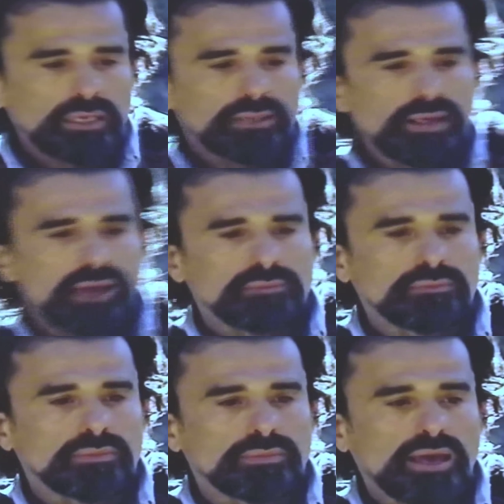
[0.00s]
that,
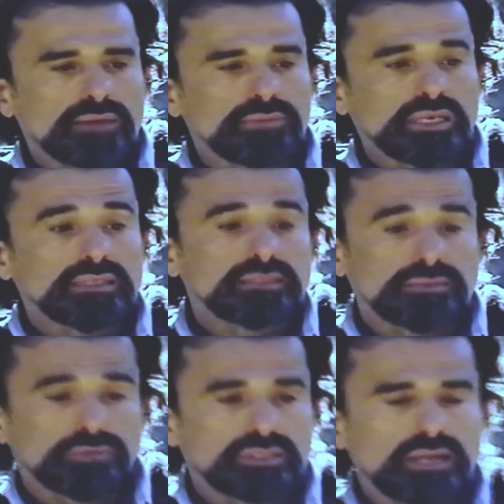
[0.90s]
that means
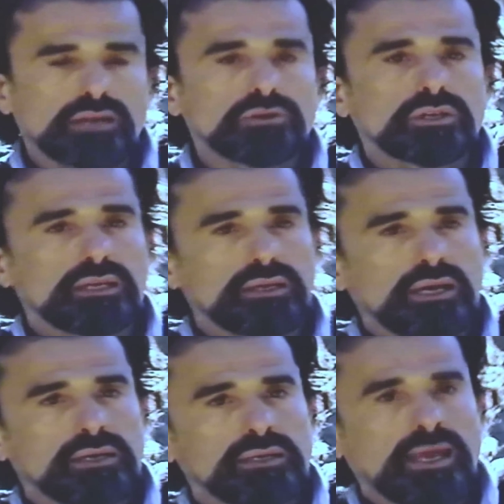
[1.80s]
it was not only
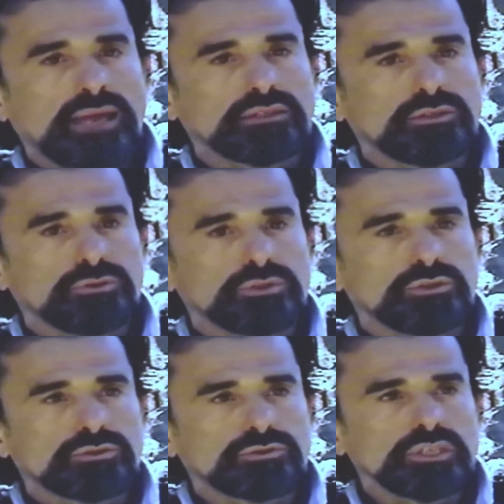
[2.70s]
uh, had to do with
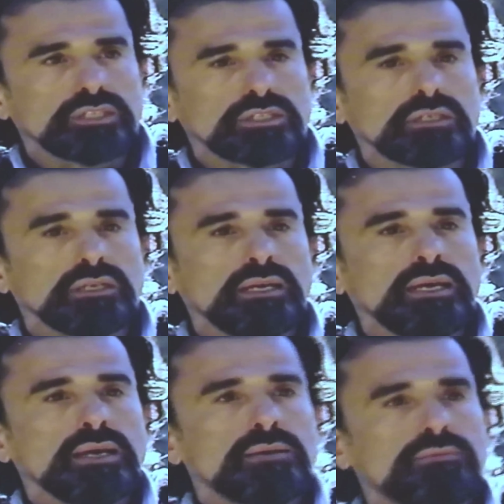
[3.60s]
nutrition,
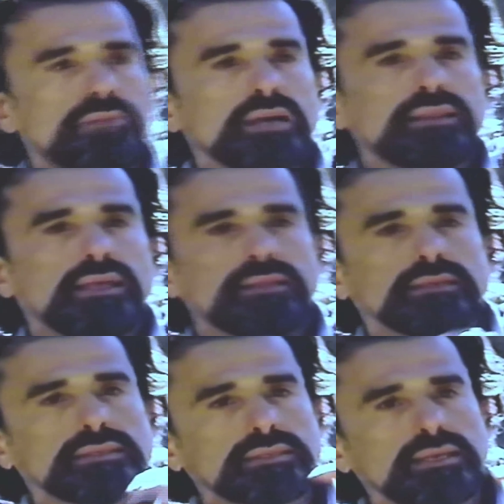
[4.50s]
but that
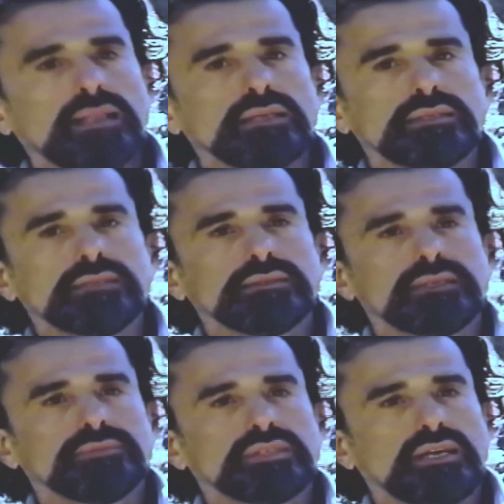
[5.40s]
the skeletons
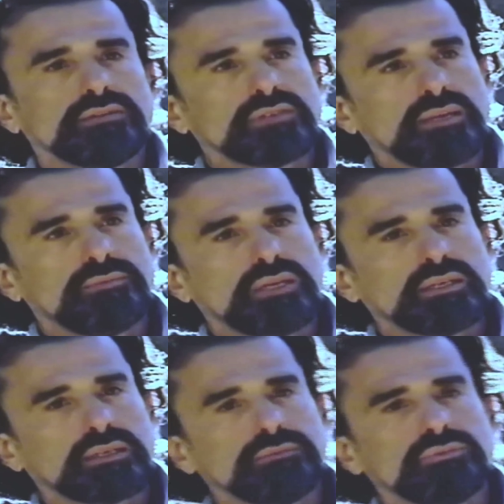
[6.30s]
themselves had
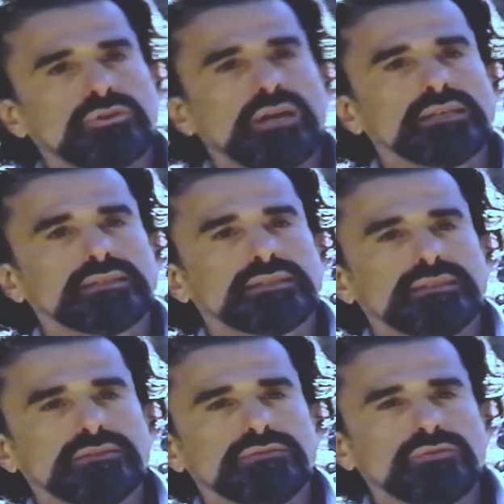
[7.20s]
been compressed
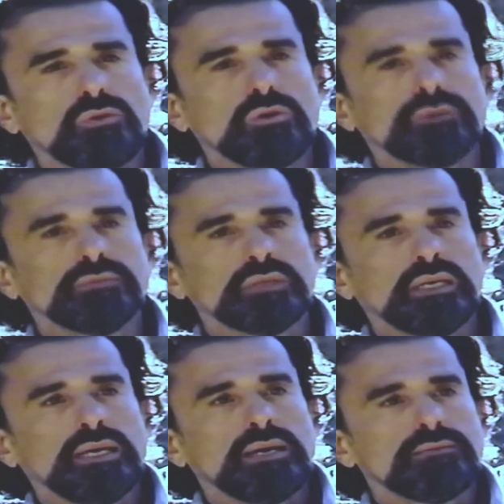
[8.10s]
and deformed
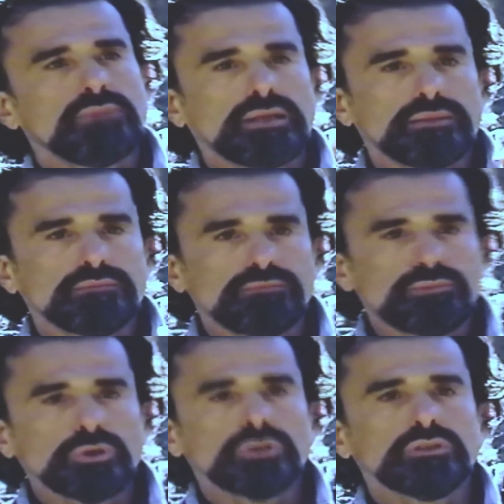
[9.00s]
by the
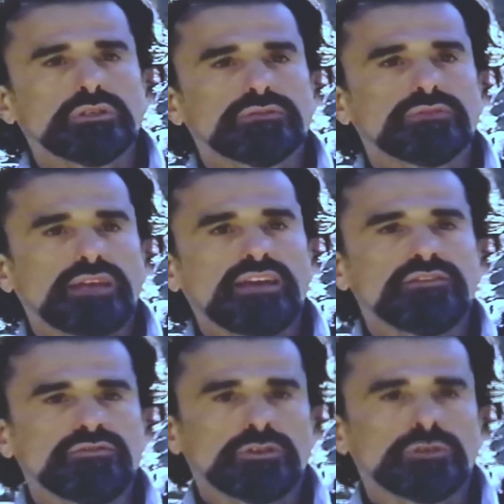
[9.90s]
burden of
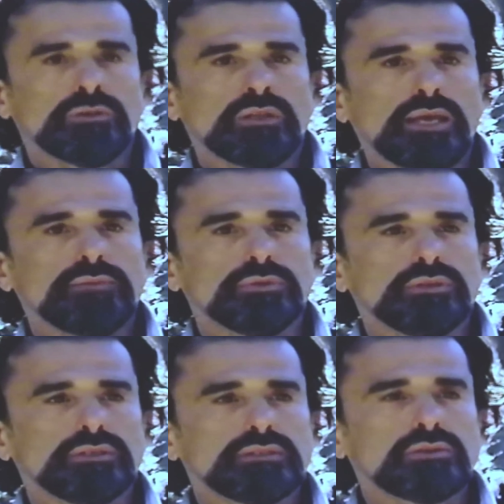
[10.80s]
labor,
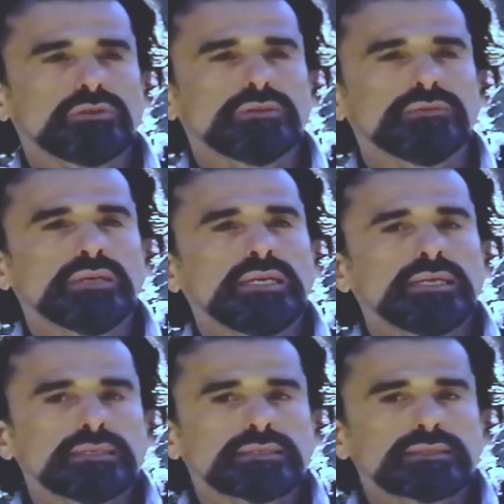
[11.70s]
labor this sort of
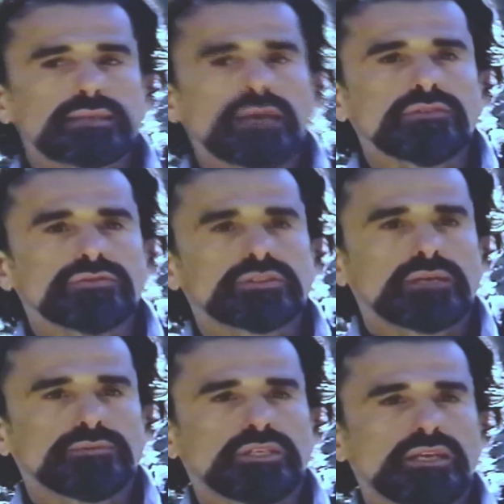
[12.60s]

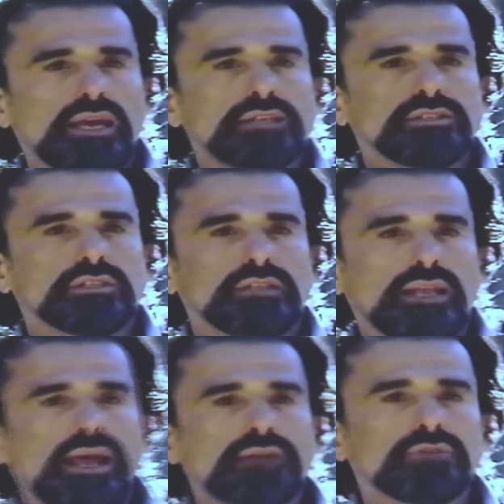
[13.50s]
self-subjugation
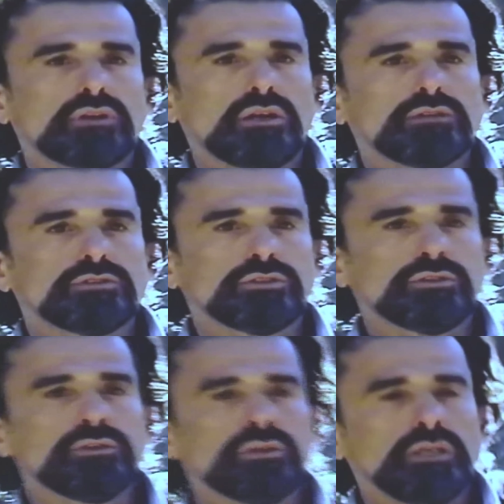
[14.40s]
that
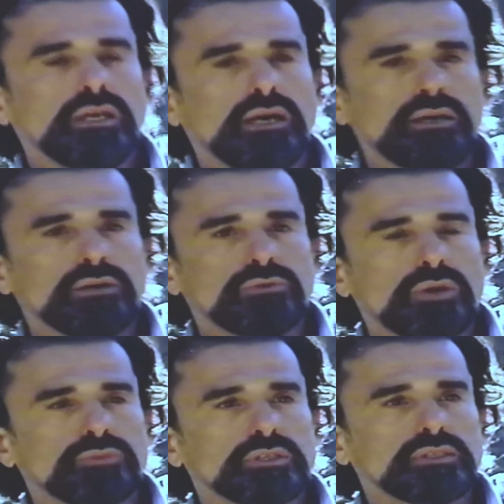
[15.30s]
agriculture uh,
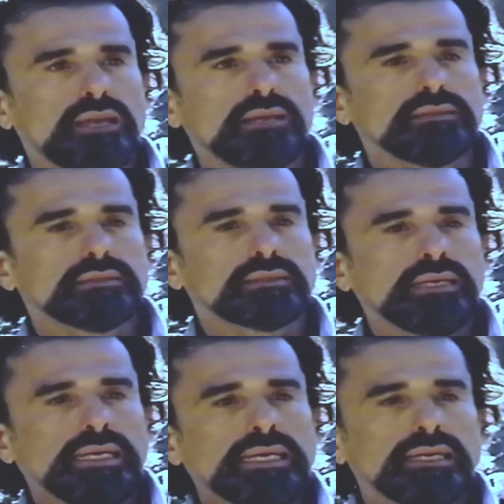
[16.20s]
represents.
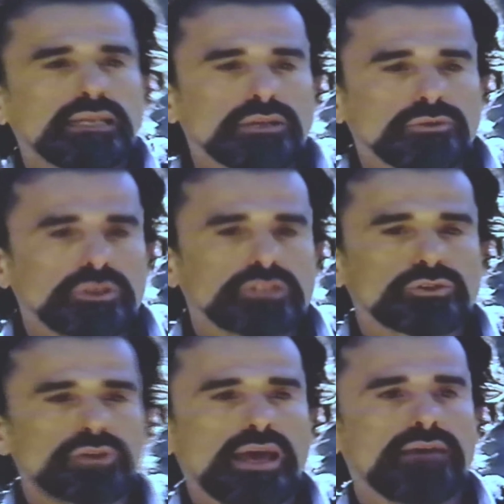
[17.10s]
In other
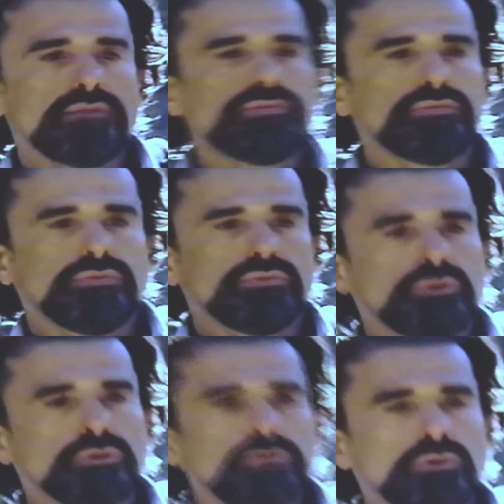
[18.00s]
words, you have
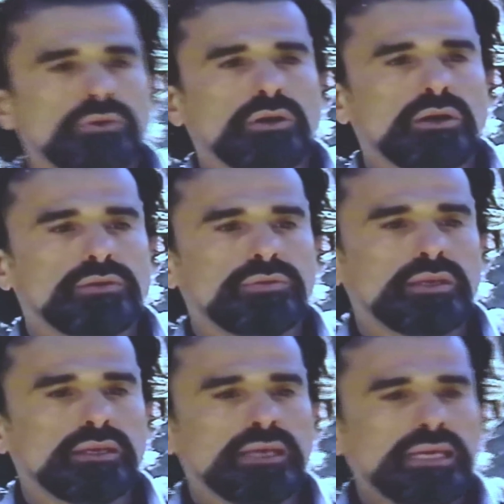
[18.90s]
to, uh,
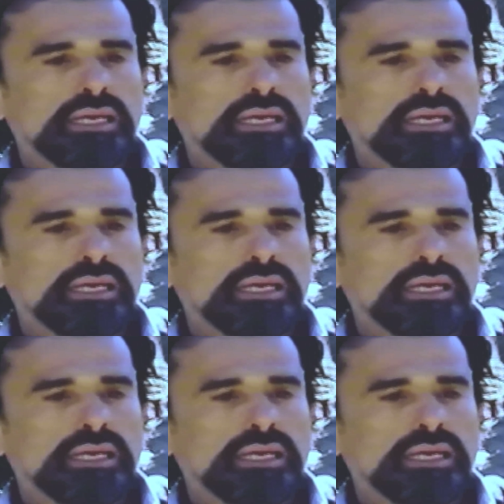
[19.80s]
the,